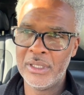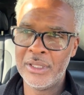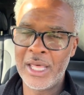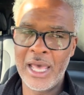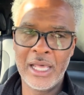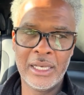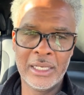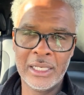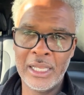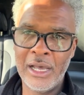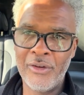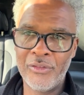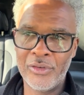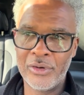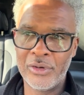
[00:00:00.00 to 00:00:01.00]
that
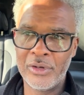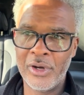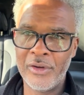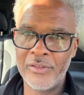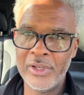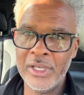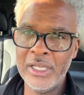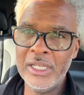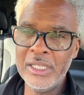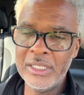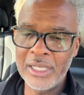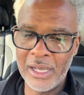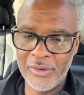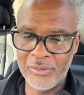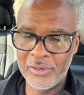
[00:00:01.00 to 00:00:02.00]
level of any
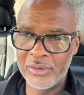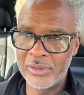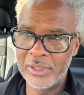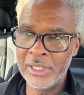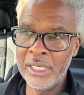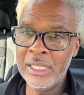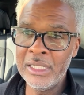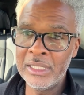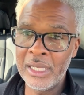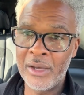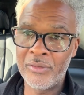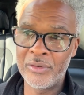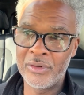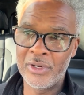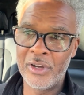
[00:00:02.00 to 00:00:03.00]
level
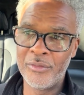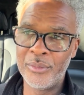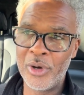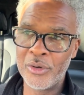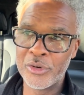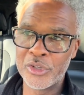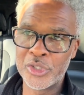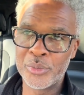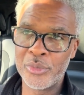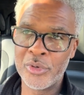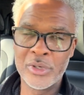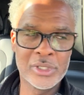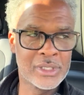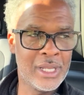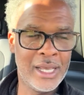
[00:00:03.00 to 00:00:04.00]
of
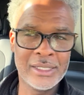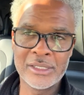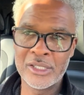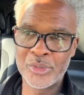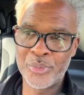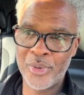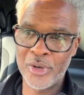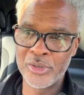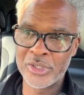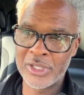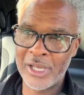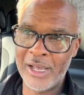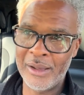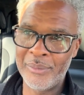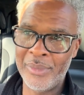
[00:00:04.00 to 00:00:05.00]
motorsports, not just pro
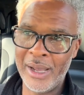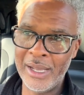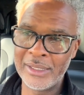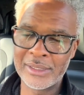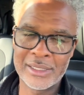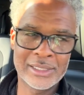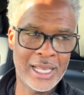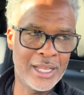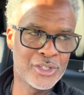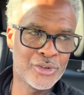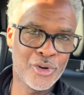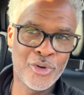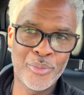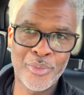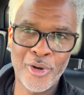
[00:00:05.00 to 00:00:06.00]
stock bikes, because I
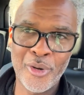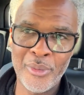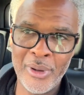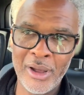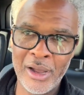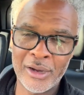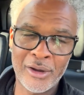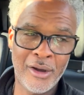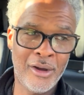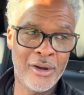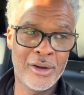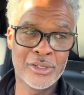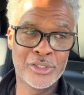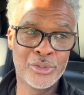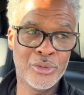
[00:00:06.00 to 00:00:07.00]
drove pro mod
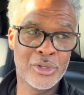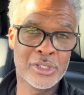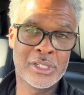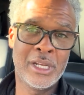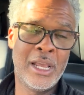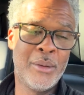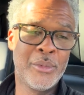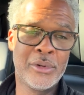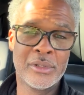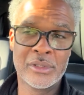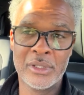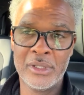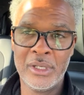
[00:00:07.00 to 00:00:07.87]
cars, door slammers.